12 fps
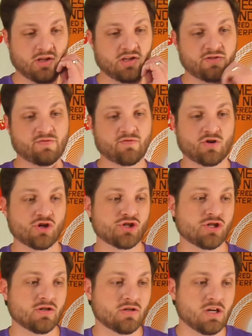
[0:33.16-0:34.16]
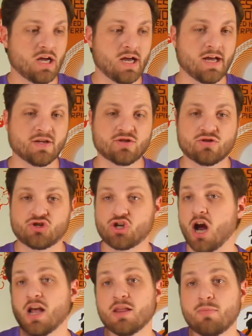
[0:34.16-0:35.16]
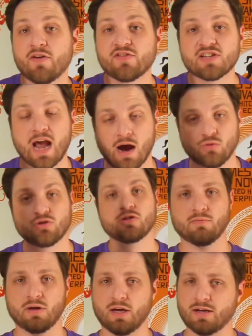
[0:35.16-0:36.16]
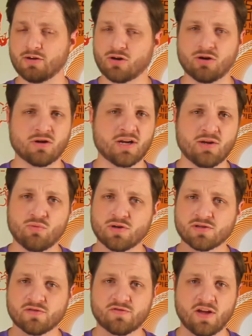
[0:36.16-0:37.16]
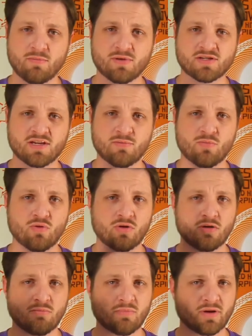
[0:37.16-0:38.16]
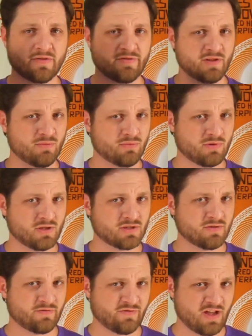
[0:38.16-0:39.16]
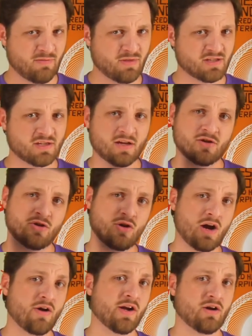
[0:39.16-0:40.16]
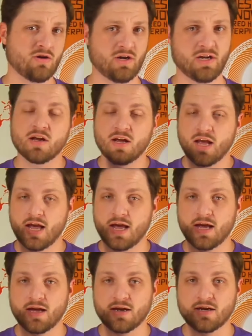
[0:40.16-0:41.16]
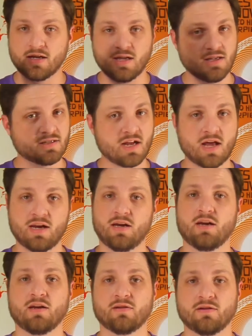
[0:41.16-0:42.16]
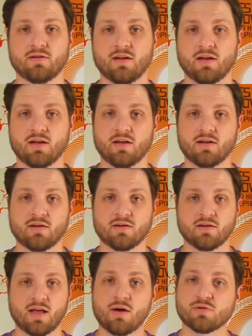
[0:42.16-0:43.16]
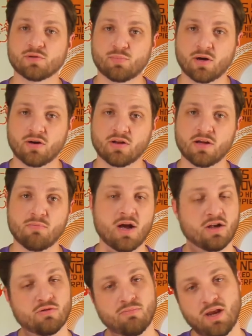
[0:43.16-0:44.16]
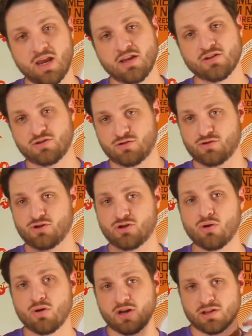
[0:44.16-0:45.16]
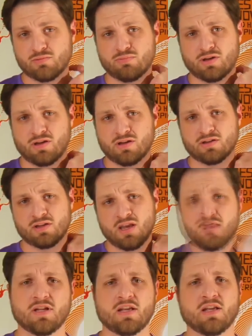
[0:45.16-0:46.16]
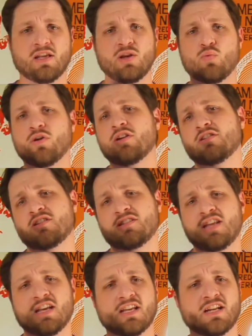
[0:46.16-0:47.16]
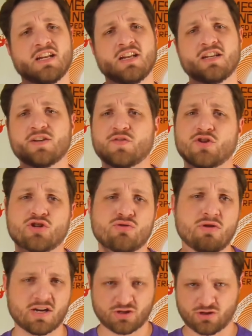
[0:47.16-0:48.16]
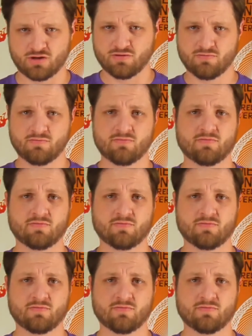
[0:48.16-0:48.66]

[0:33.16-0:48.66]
this version. Shia LaBeouf is out. I heard he wasn't famous anymore, but if he wasn't famous, I don't know how I heard it. And he's not in it. And that was apparently Michael Bay's choice because he wanted to take it in a different direction.